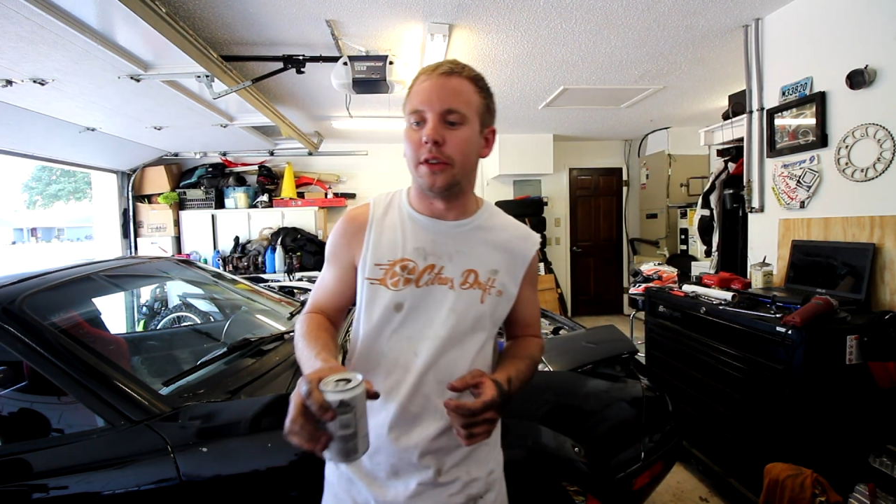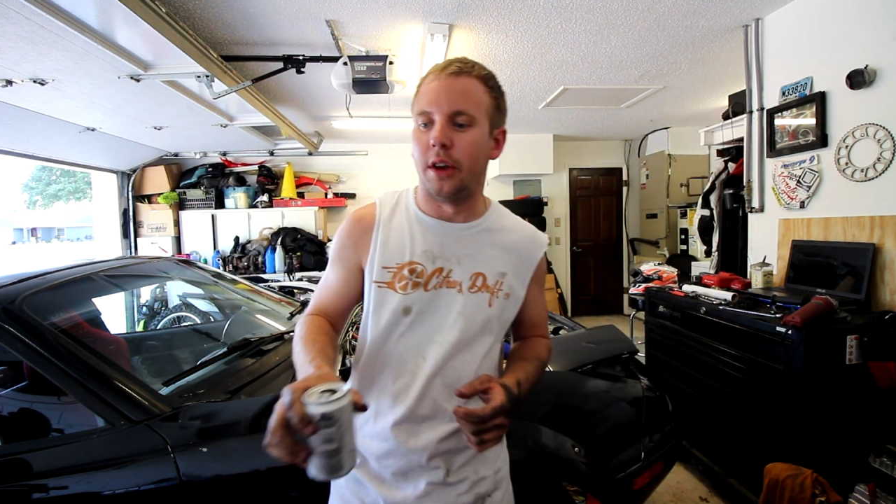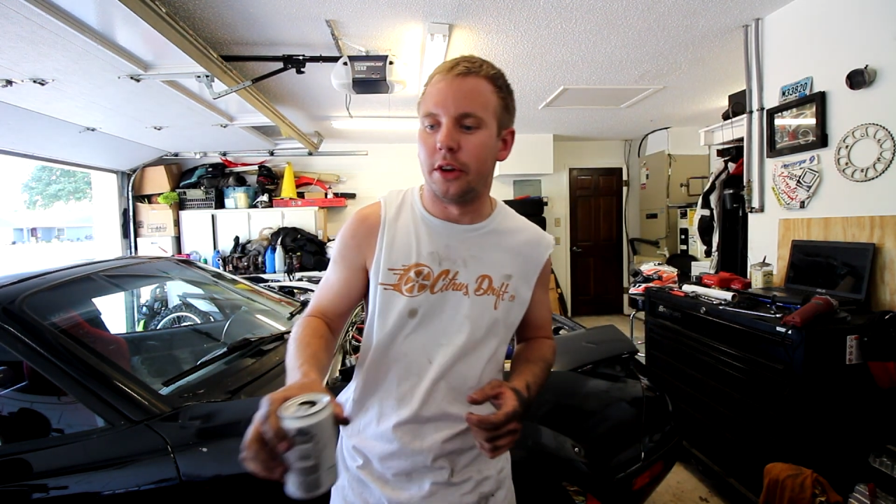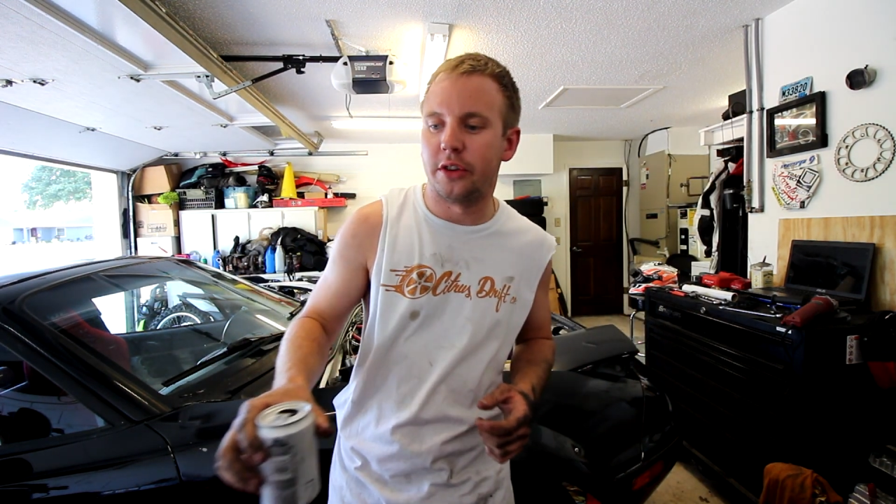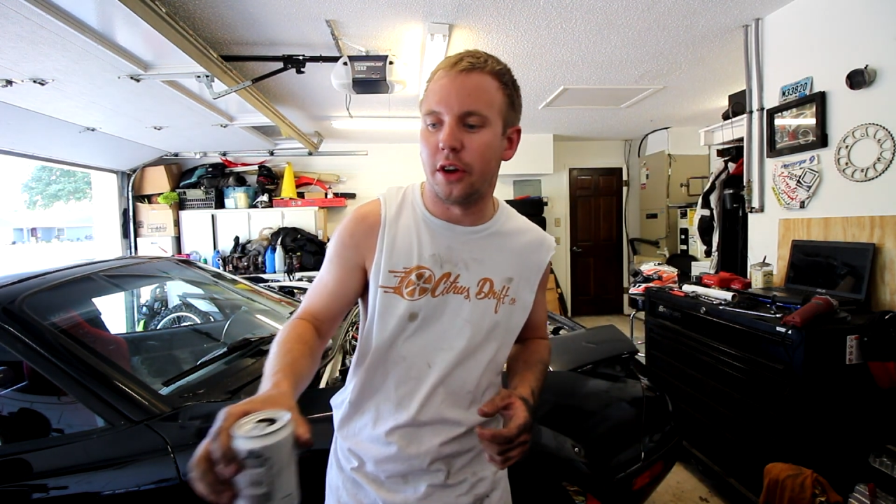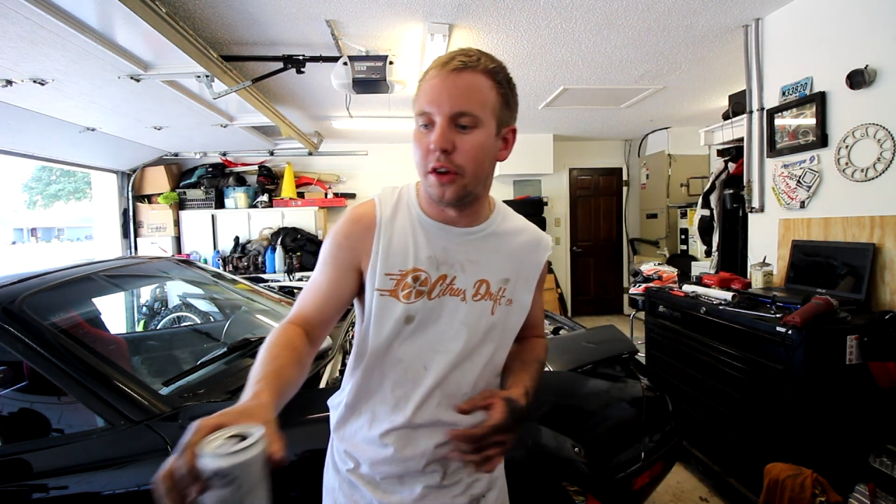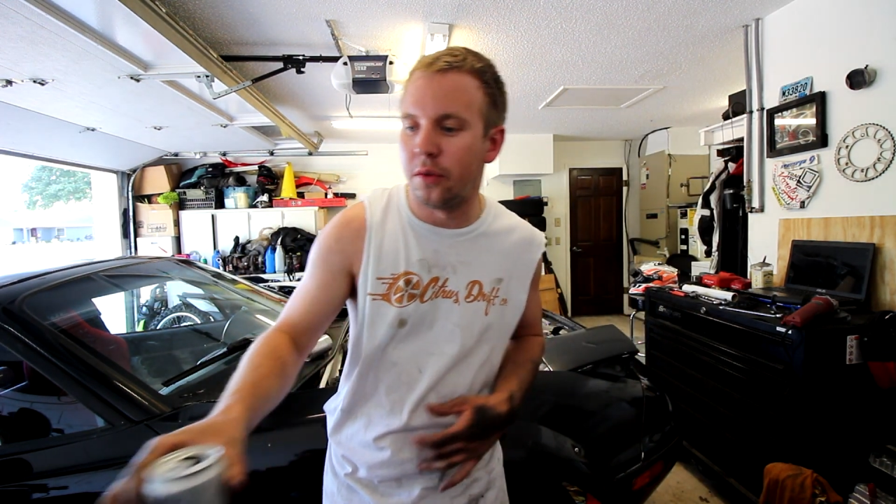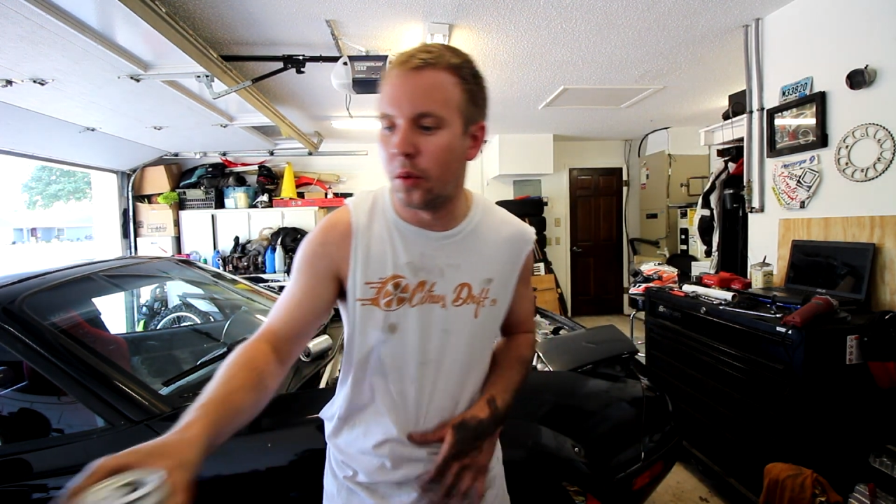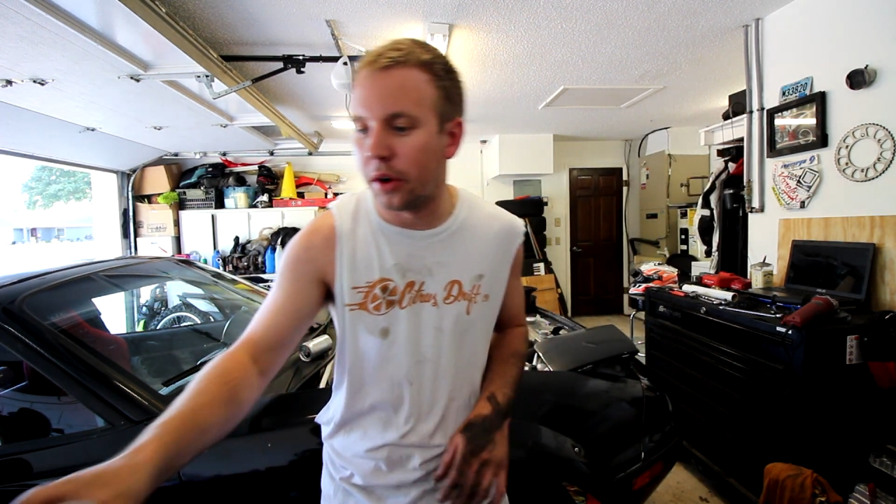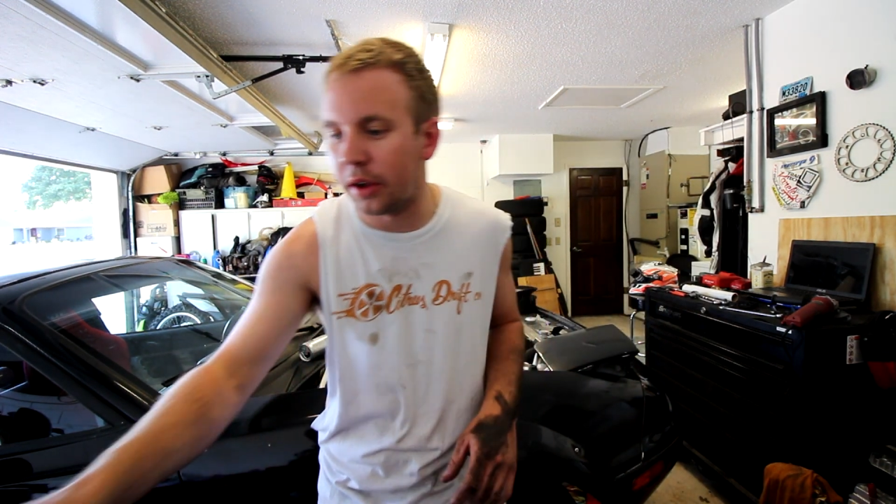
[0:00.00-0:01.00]
Uh, just got
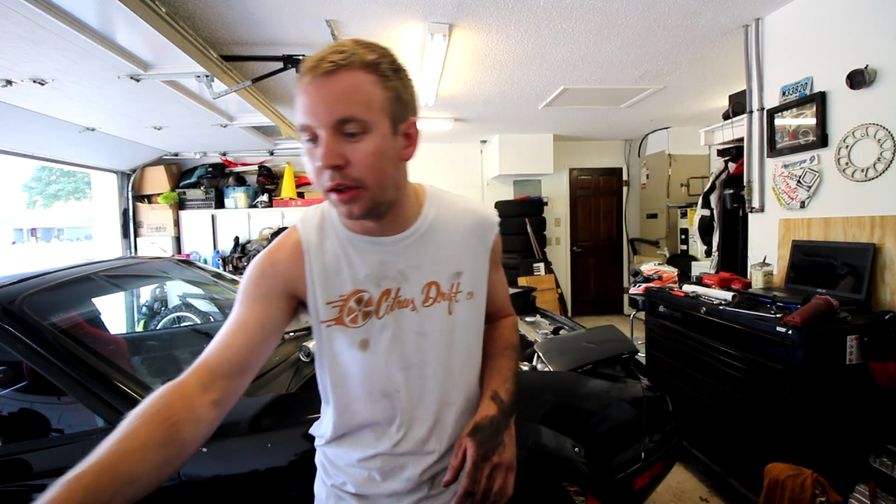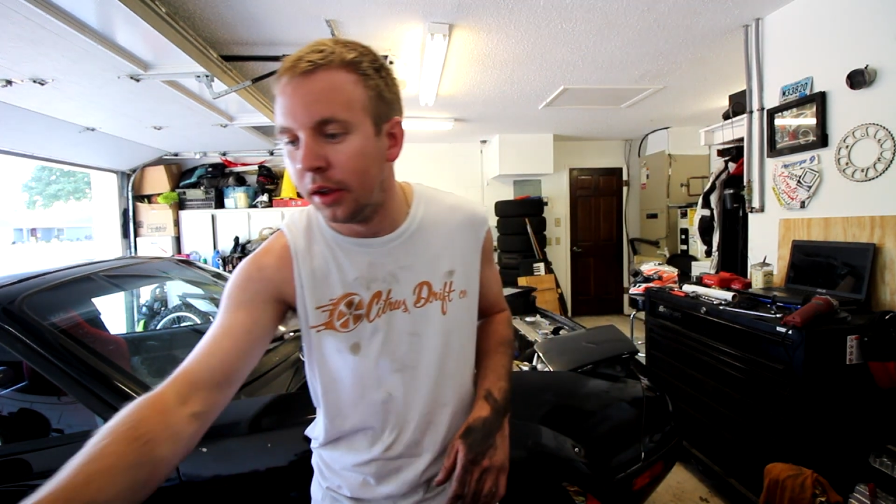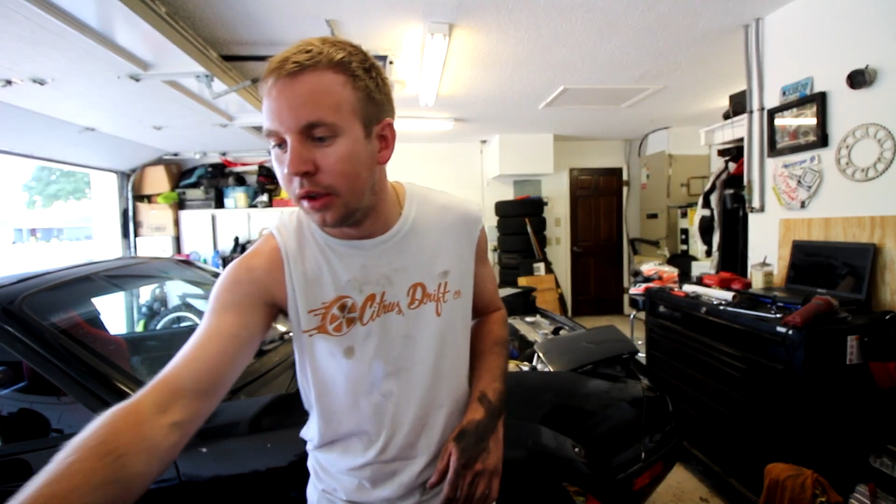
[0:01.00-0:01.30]
off work.